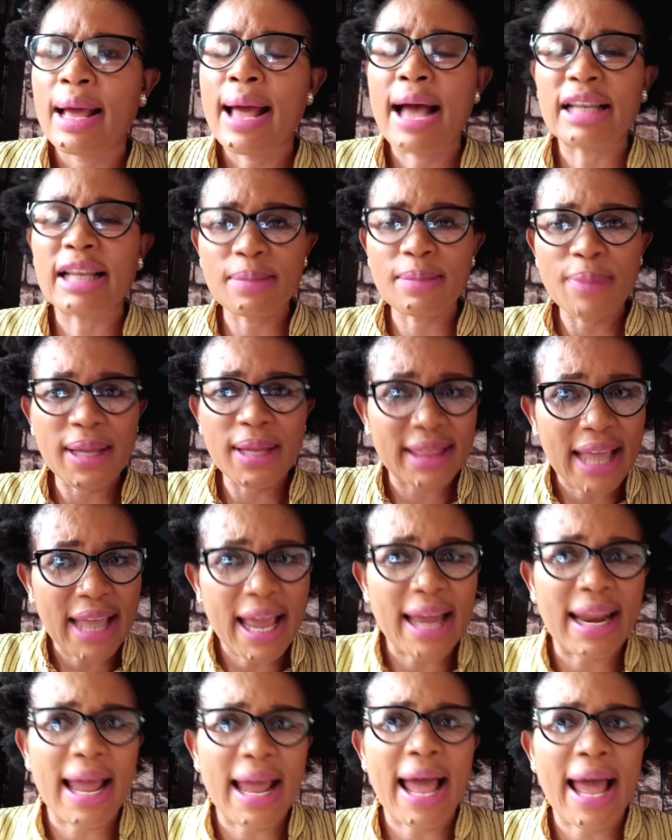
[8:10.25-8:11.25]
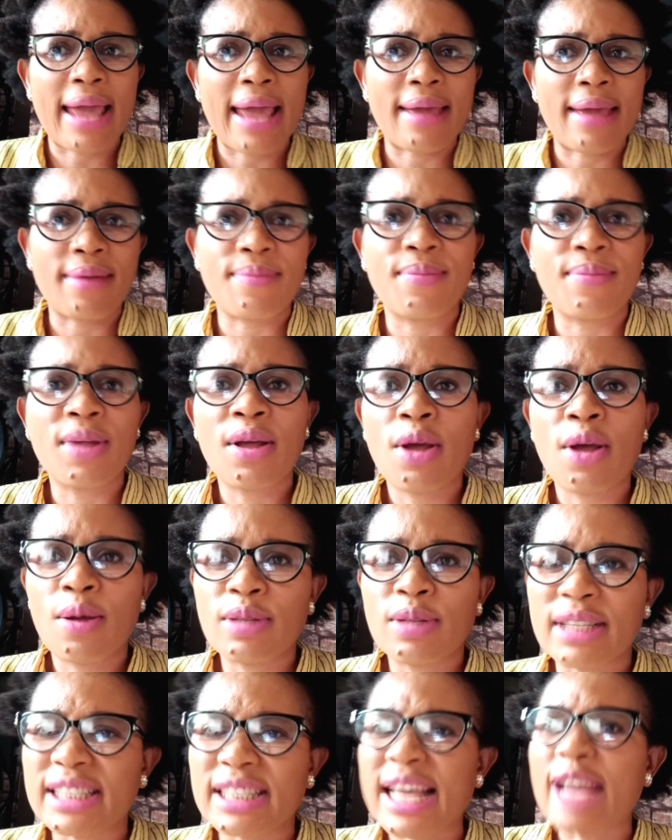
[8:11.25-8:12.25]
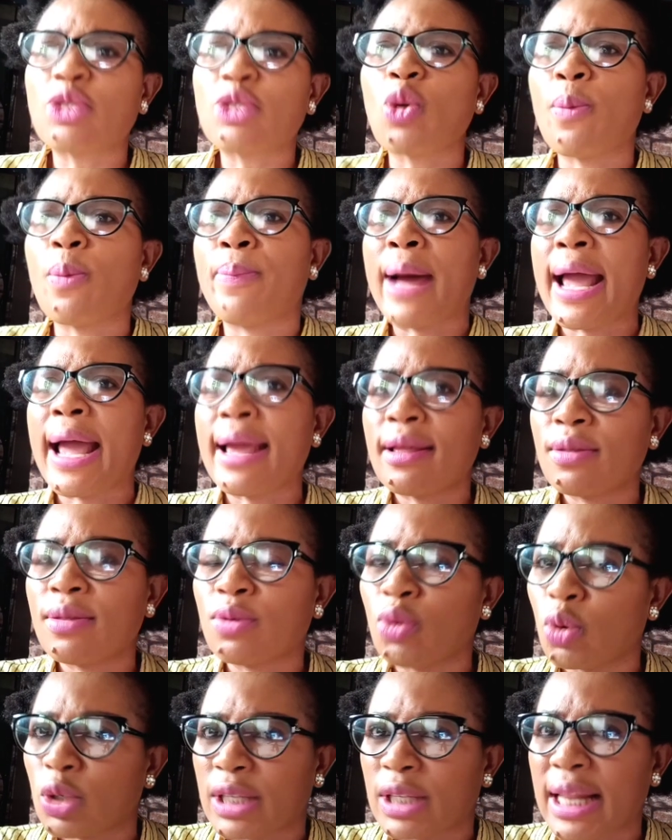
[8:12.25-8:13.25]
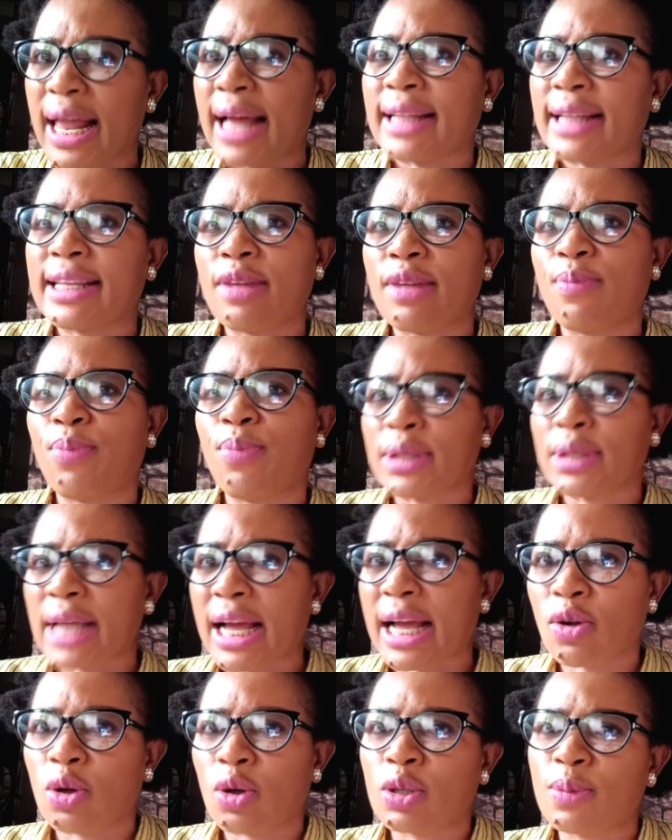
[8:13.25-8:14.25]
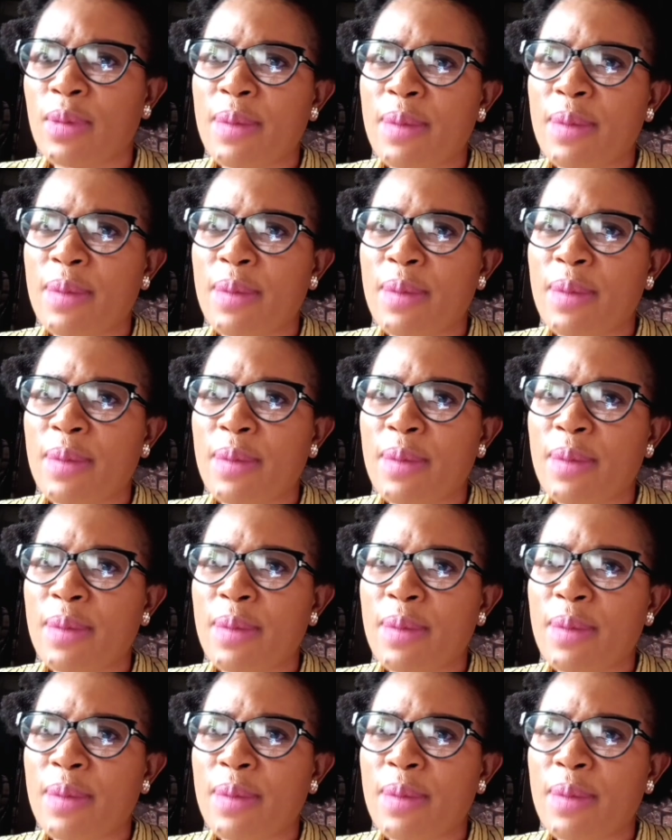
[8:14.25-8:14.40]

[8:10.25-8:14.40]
As I mean, then I decide to buy those land in Port Harcourt.